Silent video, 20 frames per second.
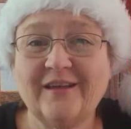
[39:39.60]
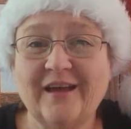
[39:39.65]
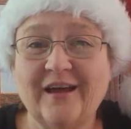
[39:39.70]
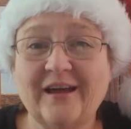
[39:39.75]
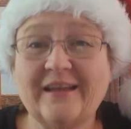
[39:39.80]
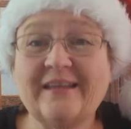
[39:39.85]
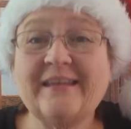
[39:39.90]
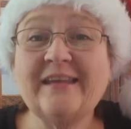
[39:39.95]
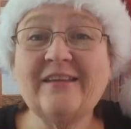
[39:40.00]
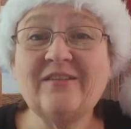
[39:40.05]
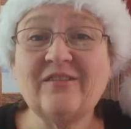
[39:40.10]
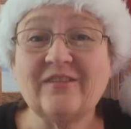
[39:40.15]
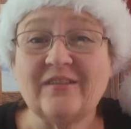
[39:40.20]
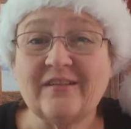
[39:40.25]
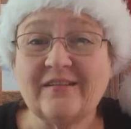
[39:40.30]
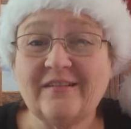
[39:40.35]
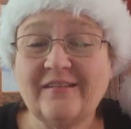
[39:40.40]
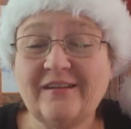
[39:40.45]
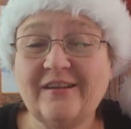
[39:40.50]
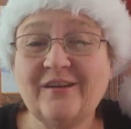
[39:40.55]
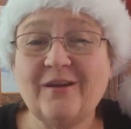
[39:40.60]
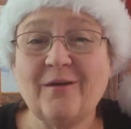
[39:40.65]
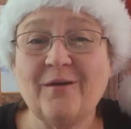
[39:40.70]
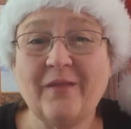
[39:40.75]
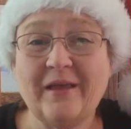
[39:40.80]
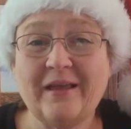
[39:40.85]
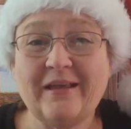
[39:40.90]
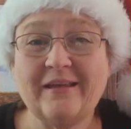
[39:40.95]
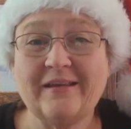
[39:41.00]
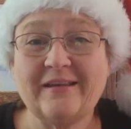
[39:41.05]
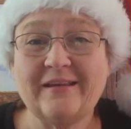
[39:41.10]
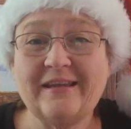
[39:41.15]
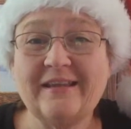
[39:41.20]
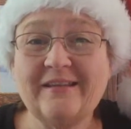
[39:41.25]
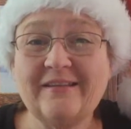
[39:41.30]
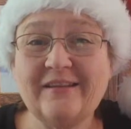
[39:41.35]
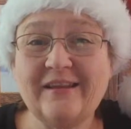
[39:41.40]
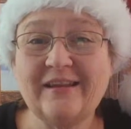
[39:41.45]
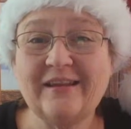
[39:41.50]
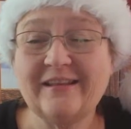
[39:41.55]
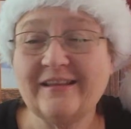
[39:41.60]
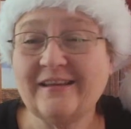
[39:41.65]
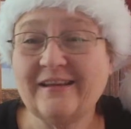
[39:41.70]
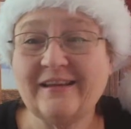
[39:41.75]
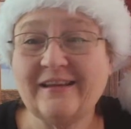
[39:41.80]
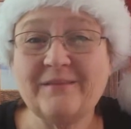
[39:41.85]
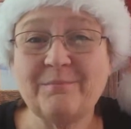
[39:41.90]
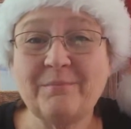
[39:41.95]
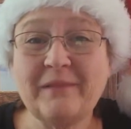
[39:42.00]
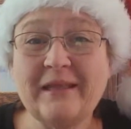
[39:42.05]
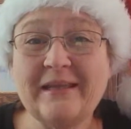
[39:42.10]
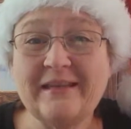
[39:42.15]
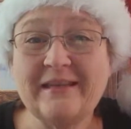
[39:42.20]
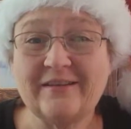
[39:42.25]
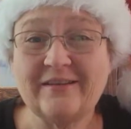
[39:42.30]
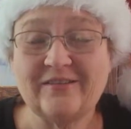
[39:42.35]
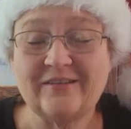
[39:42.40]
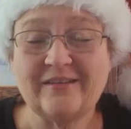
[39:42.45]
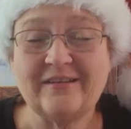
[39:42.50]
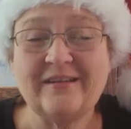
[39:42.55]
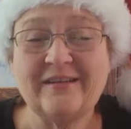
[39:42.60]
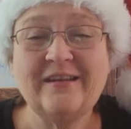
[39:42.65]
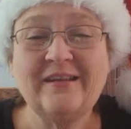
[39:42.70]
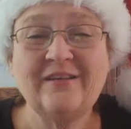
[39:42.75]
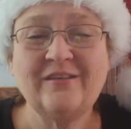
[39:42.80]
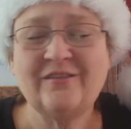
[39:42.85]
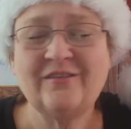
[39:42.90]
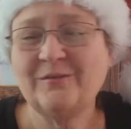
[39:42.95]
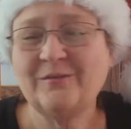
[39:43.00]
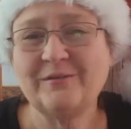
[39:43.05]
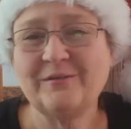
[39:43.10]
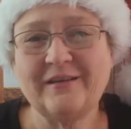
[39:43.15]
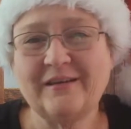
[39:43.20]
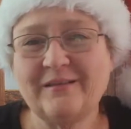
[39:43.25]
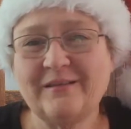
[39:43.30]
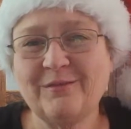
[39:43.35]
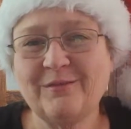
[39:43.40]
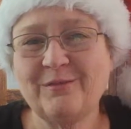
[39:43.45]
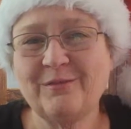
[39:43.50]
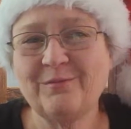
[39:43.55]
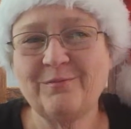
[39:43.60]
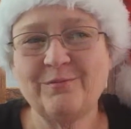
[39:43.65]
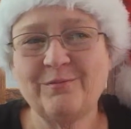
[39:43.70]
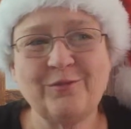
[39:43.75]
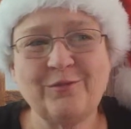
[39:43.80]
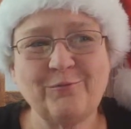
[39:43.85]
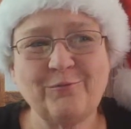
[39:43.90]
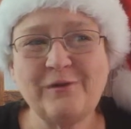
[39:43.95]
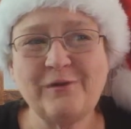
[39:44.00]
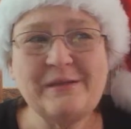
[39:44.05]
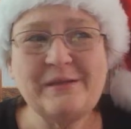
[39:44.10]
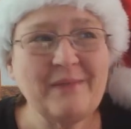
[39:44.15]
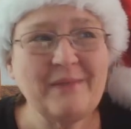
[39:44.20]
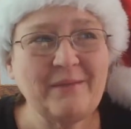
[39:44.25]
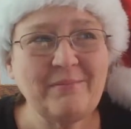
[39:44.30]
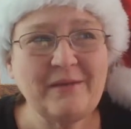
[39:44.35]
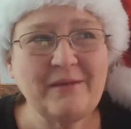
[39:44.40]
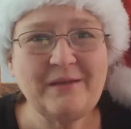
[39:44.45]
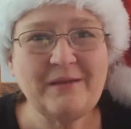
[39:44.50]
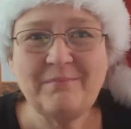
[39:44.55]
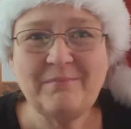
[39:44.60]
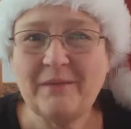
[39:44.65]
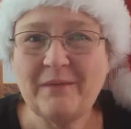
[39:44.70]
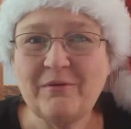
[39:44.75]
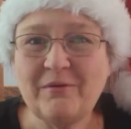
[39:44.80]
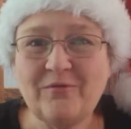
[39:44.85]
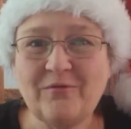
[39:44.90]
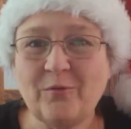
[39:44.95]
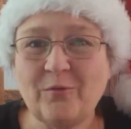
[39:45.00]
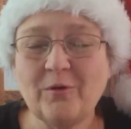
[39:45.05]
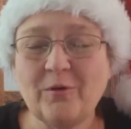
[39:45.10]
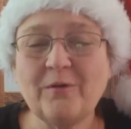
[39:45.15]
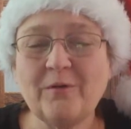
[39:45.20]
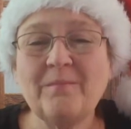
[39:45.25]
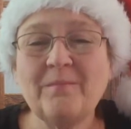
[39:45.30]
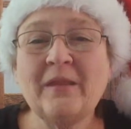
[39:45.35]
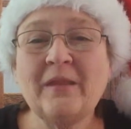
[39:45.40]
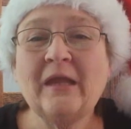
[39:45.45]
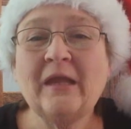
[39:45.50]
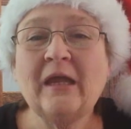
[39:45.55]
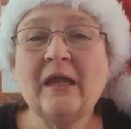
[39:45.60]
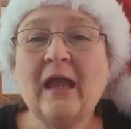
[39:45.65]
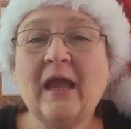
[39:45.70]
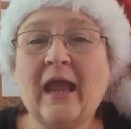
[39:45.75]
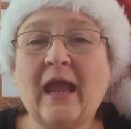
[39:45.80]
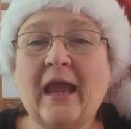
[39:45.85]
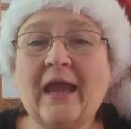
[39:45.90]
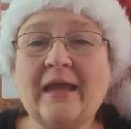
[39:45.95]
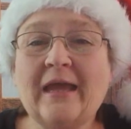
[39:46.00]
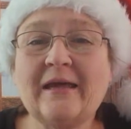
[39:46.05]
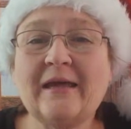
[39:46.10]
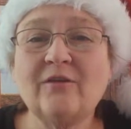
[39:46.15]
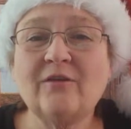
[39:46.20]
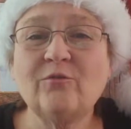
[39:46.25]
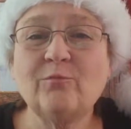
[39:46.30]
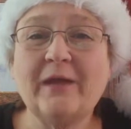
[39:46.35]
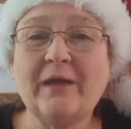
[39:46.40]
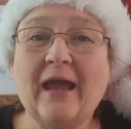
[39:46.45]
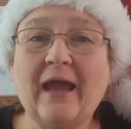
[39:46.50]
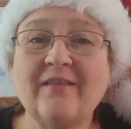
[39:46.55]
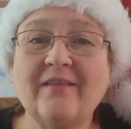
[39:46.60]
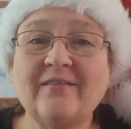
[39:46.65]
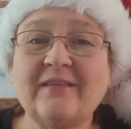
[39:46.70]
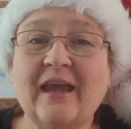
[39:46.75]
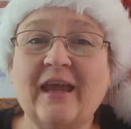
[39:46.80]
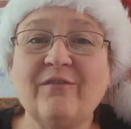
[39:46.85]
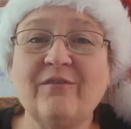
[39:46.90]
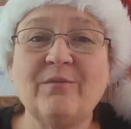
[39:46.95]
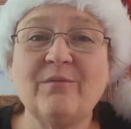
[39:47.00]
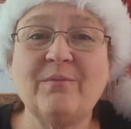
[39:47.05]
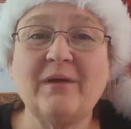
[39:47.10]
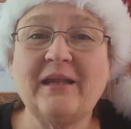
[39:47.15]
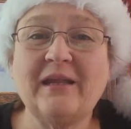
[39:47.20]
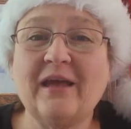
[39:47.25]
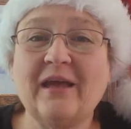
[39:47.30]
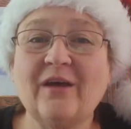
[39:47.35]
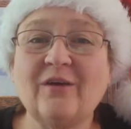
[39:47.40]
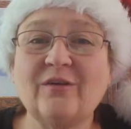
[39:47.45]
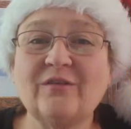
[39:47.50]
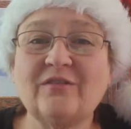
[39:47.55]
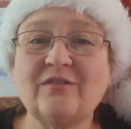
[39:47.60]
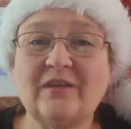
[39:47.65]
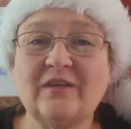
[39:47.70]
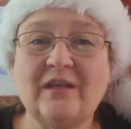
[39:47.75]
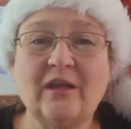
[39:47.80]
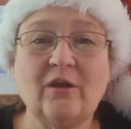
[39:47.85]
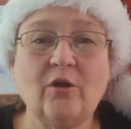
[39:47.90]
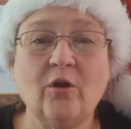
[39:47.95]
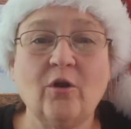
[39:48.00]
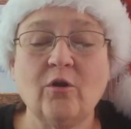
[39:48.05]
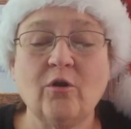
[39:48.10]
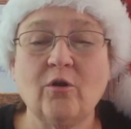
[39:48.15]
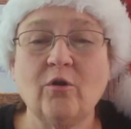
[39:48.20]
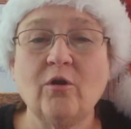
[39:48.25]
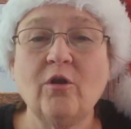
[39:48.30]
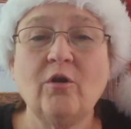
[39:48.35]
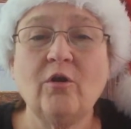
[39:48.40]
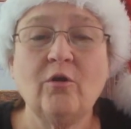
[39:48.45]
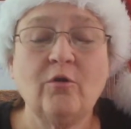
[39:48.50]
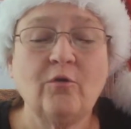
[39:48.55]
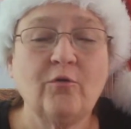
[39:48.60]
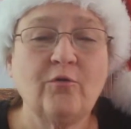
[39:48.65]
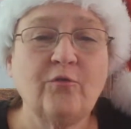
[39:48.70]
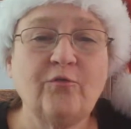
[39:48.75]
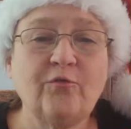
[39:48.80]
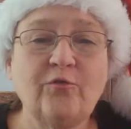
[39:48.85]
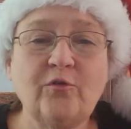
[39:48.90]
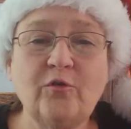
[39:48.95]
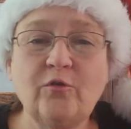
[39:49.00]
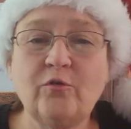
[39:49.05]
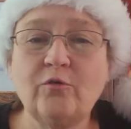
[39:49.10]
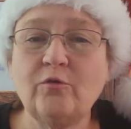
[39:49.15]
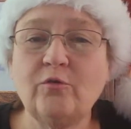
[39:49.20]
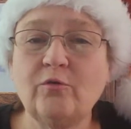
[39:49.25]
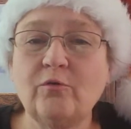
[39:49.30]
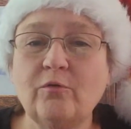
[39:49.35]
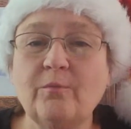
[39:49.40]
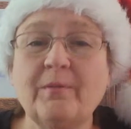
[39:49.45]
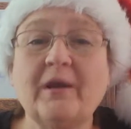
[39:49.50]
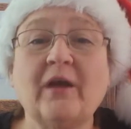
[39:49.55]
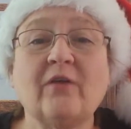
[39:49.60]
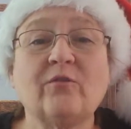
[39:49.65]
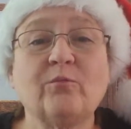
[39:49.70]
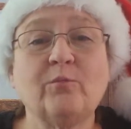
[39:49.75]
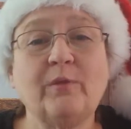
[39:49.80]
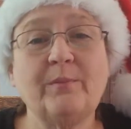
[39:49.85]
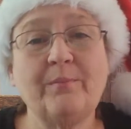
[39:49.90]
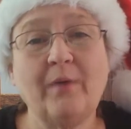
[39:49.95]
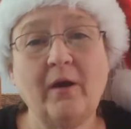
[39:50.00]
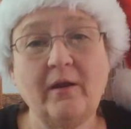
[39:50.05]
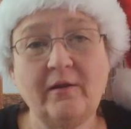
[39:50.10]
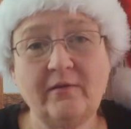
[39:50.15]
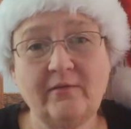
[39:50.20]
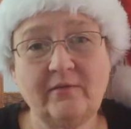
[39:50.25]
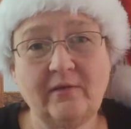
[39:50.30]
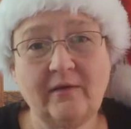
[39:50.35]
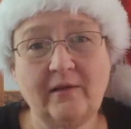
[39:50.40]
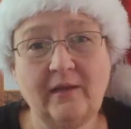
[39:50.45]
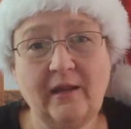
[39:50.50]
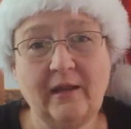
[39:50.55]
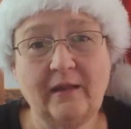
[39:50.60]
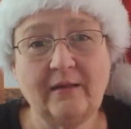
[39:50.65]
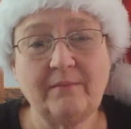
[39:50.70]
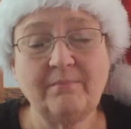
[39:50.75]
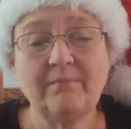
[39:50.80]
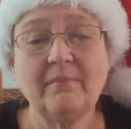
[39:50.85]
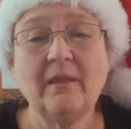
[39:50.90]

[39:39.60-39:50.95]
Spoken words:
kitchen, like a play kitchen. She was like 3, maybe 4. And we asked everybody else to get her food because we bought it secondhand.